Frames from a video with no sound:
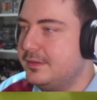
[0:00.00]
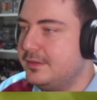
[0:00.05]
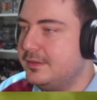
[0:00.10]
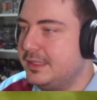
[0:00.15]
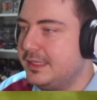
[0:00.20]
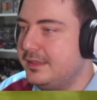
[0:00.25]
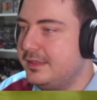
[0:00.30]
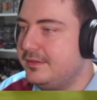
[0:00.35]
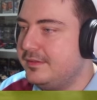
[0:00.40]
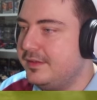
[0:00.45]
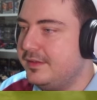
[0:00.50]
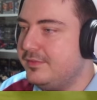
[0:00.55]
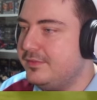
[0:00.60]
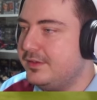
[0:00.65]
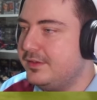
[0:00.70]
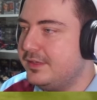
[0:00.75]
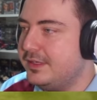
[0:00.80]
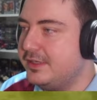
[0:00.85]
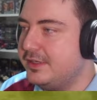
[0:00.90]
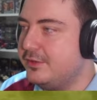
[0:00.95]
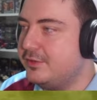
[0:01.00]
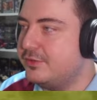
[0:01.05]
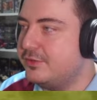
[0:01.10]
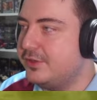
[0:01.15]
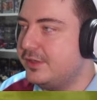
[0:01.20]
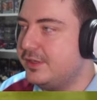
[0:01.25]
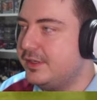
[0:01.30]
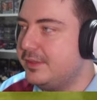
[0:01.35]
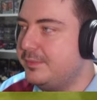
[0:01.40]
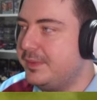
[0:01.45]
Yeah, definitely looks
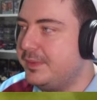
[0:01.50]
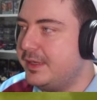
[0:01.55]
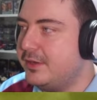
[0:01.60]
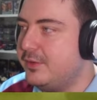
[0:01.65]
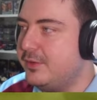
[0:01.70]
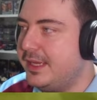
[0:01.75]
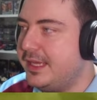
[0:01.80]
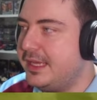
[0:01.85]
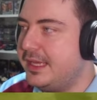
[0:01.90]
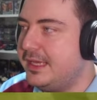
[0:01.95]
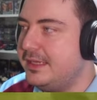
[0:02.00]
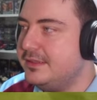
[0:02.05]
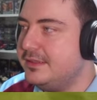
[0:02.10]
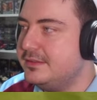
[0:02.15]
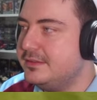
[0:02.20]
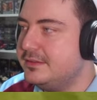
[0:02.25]
a, a bit quicker.